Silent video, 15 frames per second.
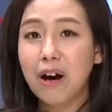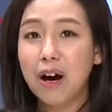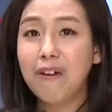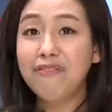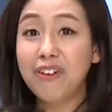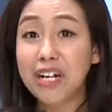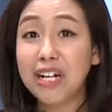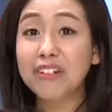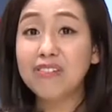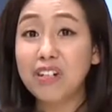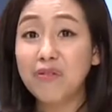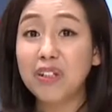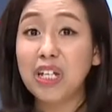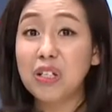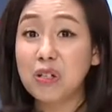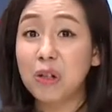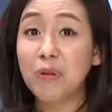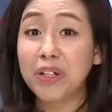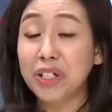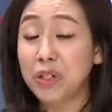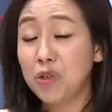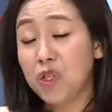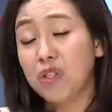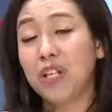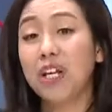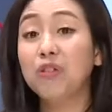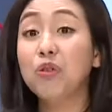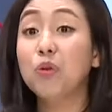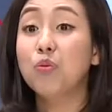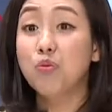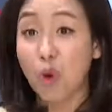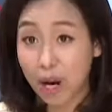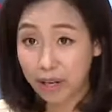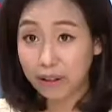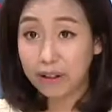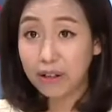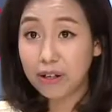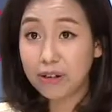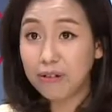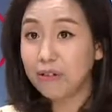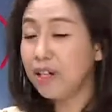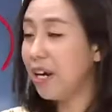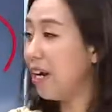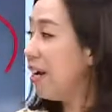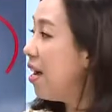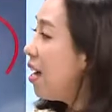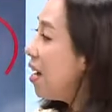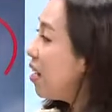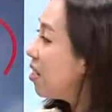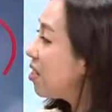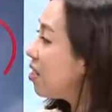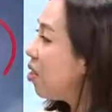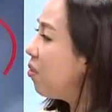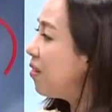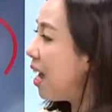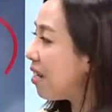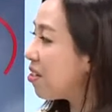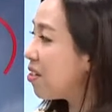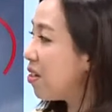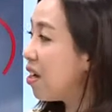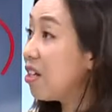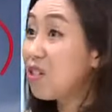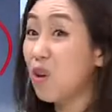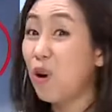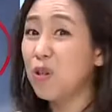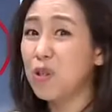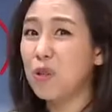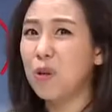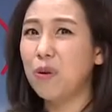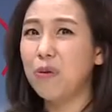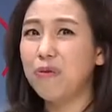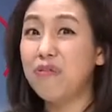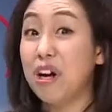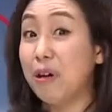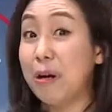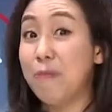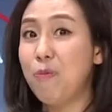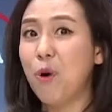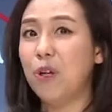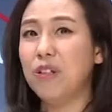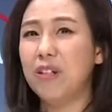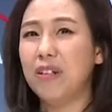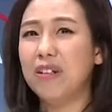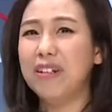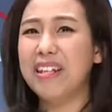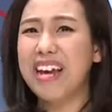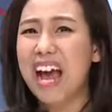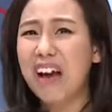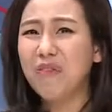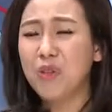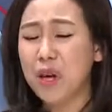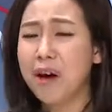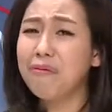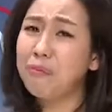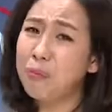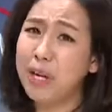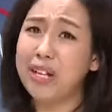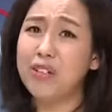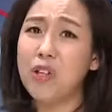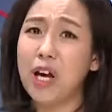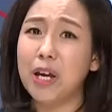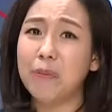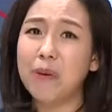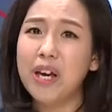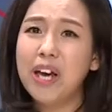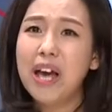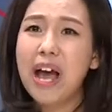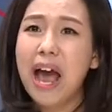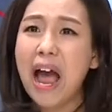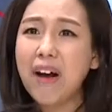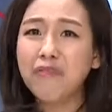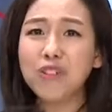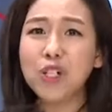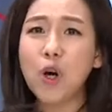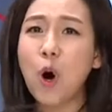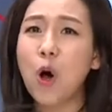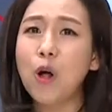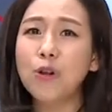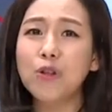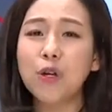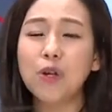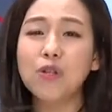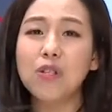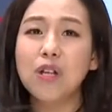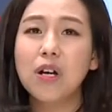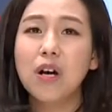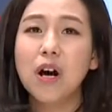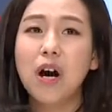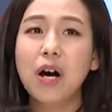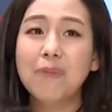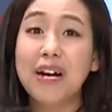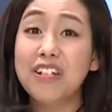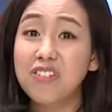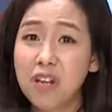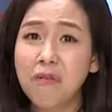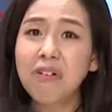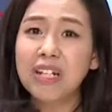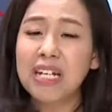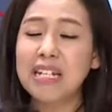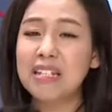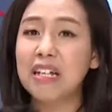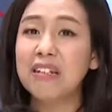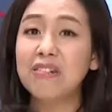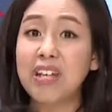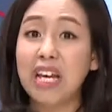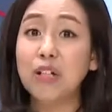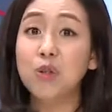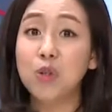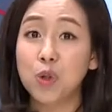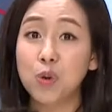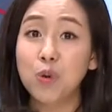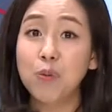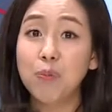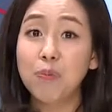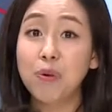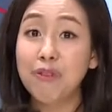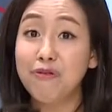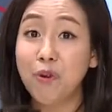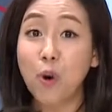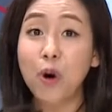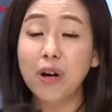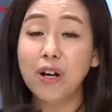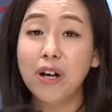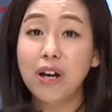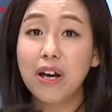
fun activities already, you just can do 1. Okay, so next is also very important. They have to have break time. After all those activities that they do before